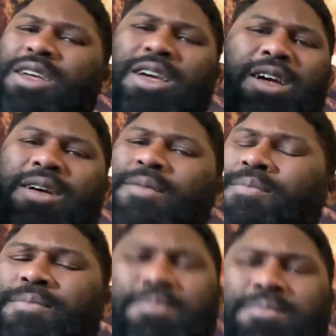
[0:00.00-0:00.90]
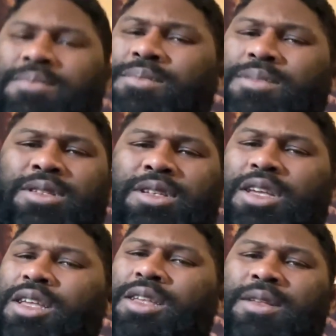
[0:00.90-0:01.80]
and everything else and, and and all
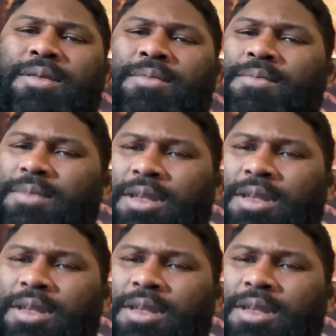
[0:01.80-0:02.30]
that. Okay, interesting.